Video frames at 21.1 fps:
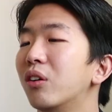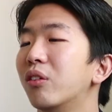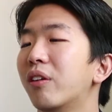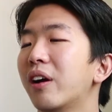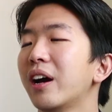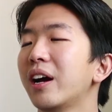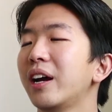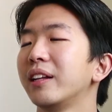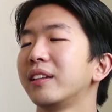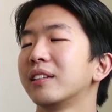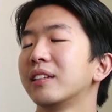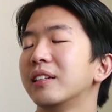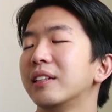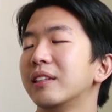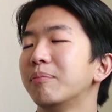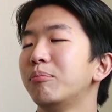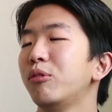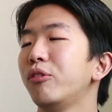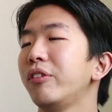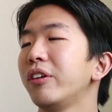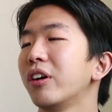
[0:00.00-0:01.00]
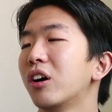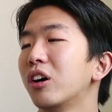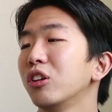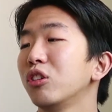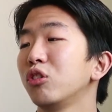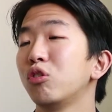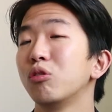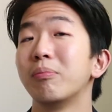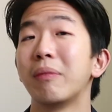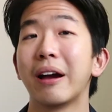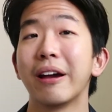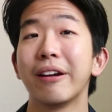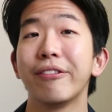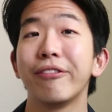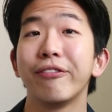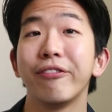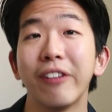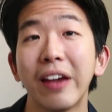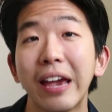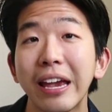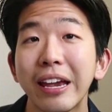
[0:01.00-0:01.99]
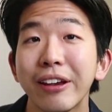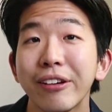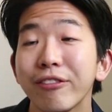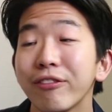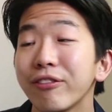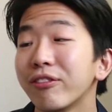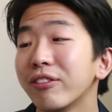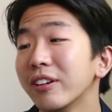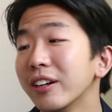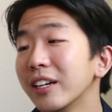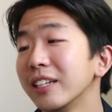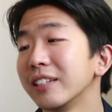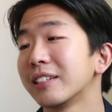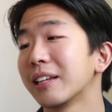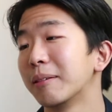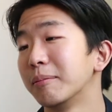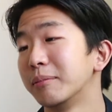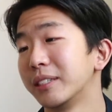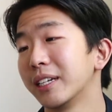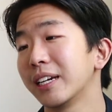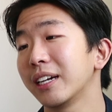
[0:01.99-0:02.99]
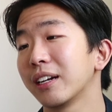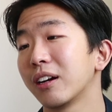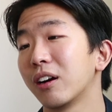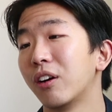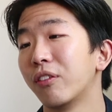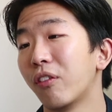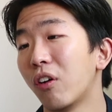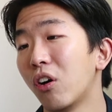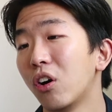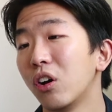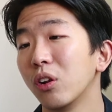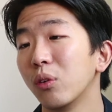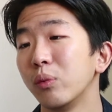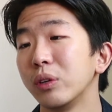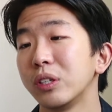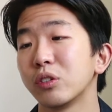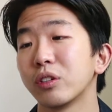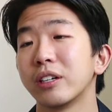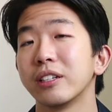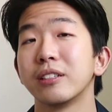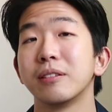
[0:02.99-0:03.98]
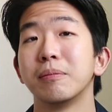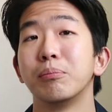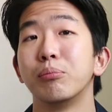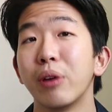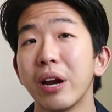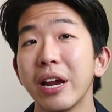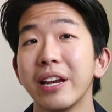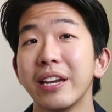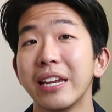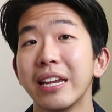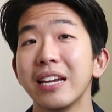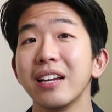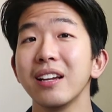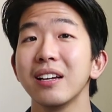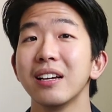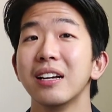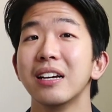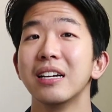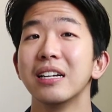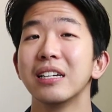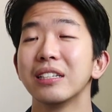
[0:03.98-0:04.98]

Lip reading: Alright, moving on to my favorite subject of all, which was branding.